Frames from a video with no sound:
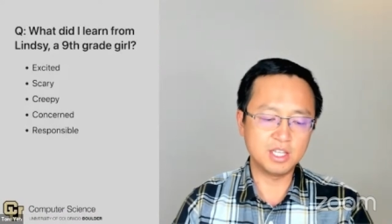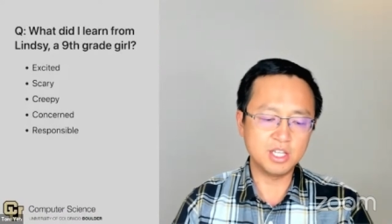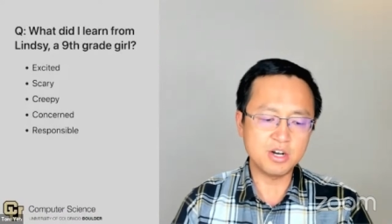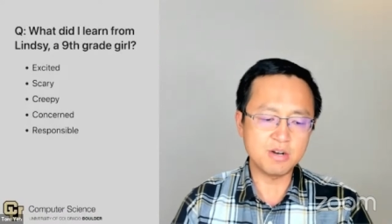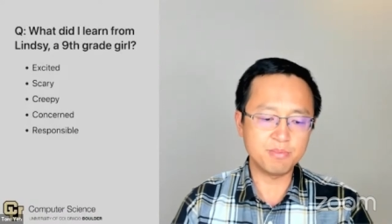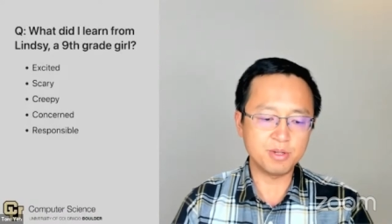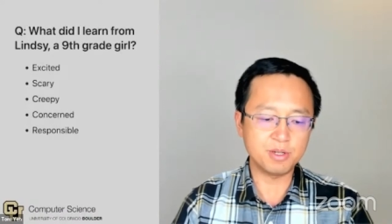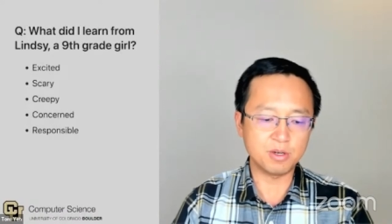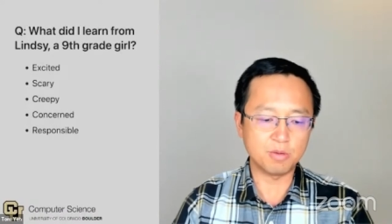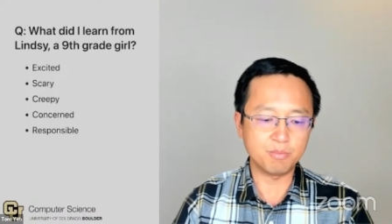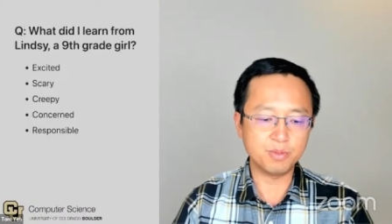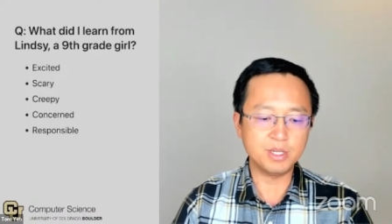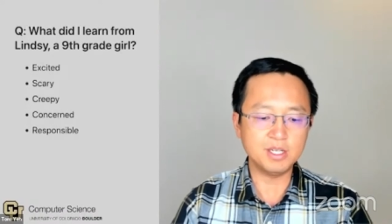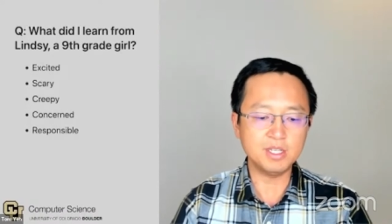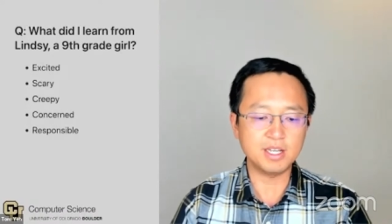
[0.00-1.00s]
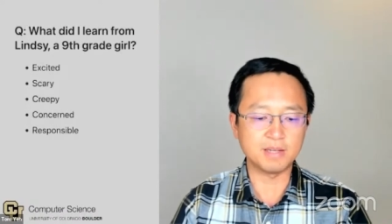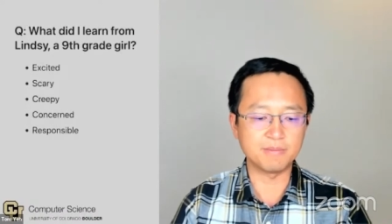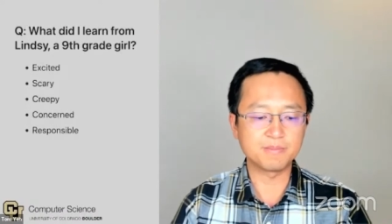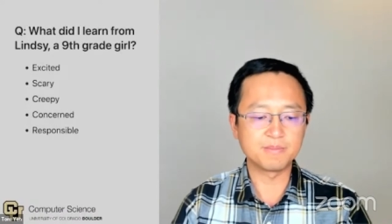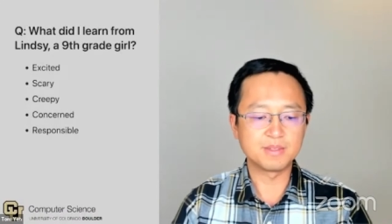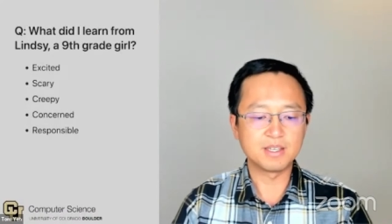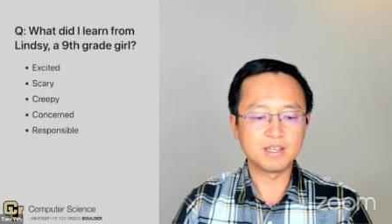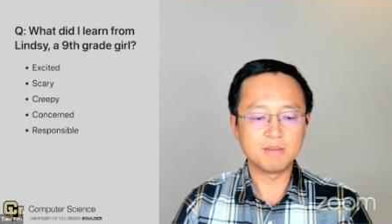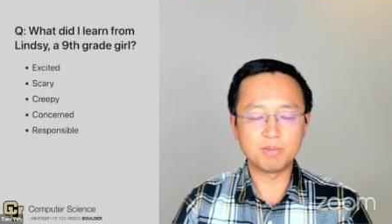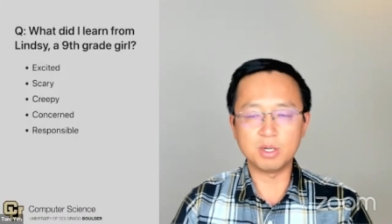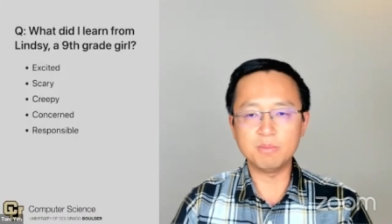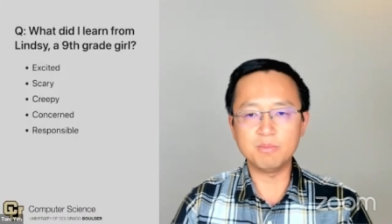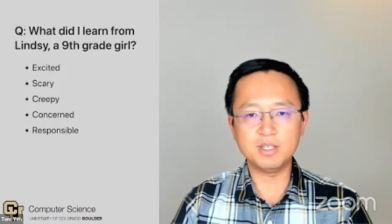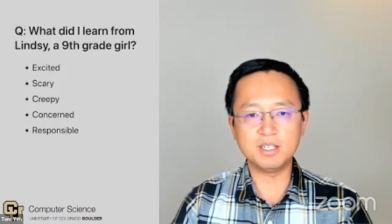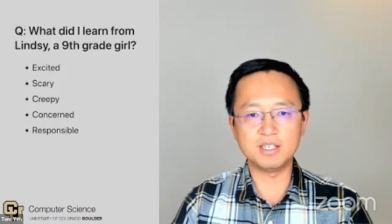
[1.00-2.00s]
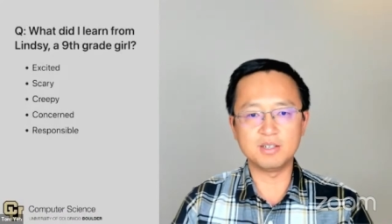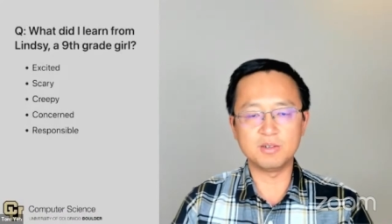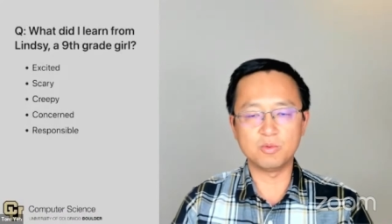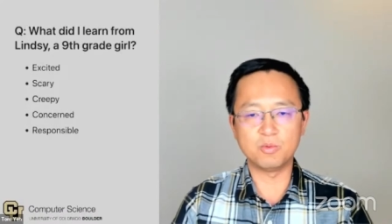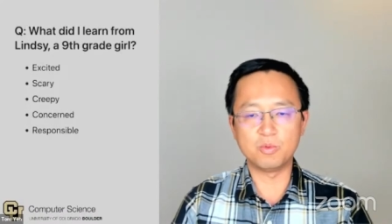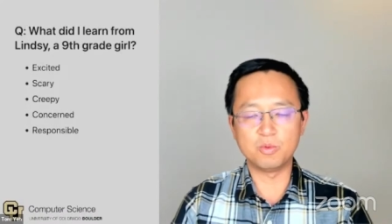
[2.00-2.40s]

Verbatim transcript: And her p- opinion probably